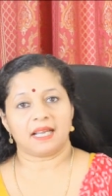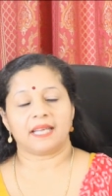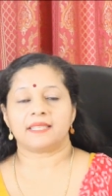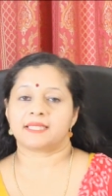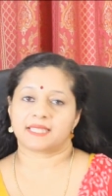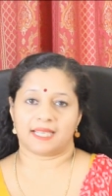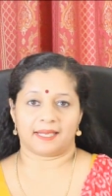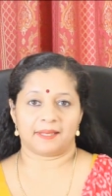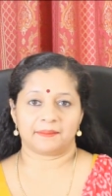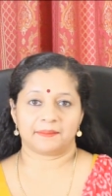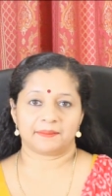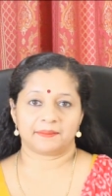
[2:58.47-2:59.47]
and scale.
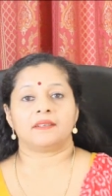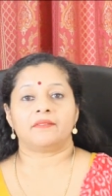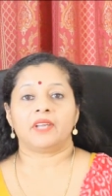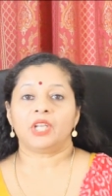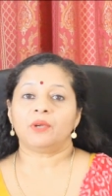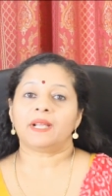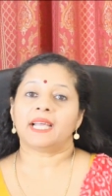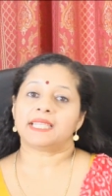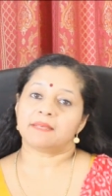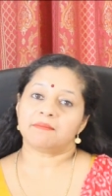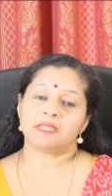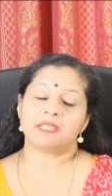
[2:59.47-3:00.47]
When you are
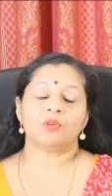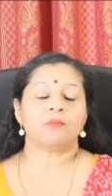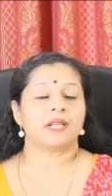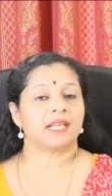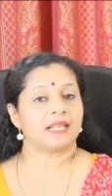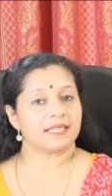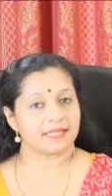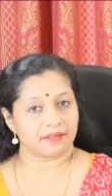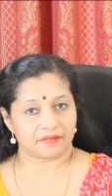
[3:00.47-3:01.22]
attempting numericals in